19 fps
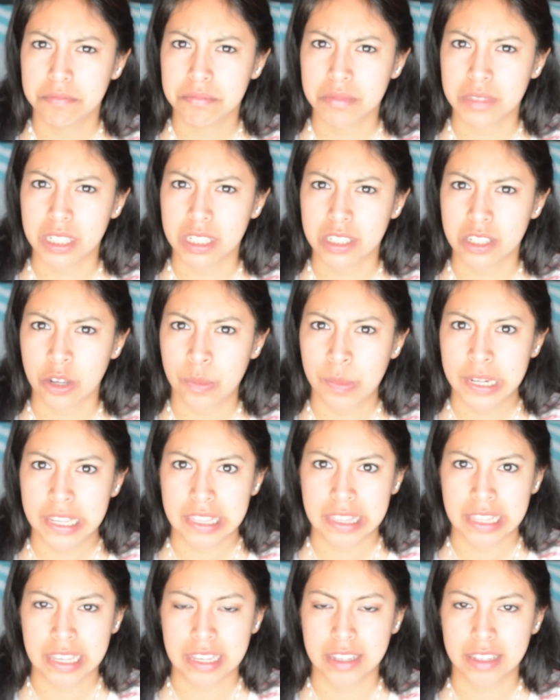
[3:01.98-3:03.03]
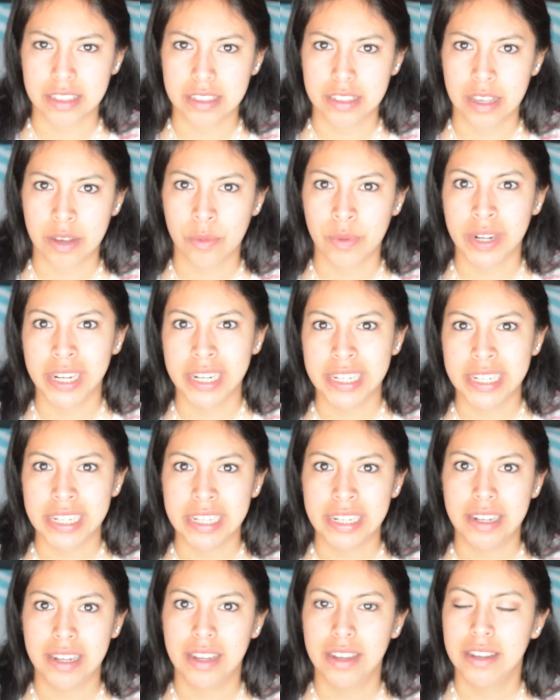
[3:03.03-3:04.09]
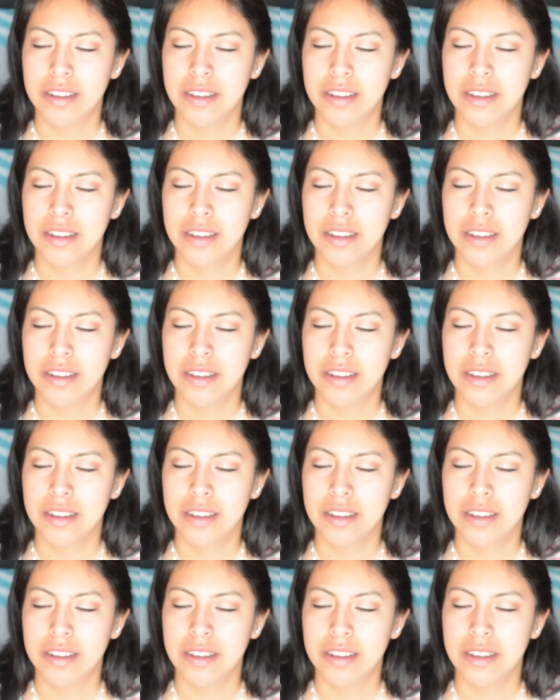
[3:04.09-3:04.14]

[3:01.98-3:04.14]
to so many things, and when I did,